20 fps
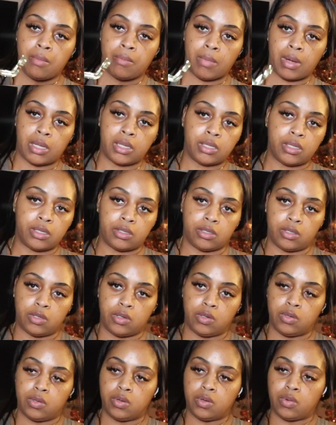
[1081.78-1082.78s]
My
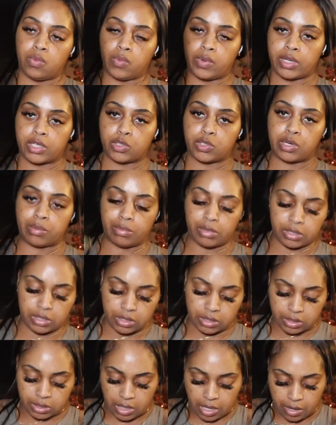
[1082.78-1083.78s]
little wood trimmers
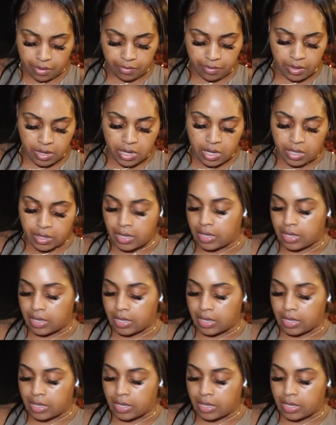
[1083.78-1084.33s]
and stuff.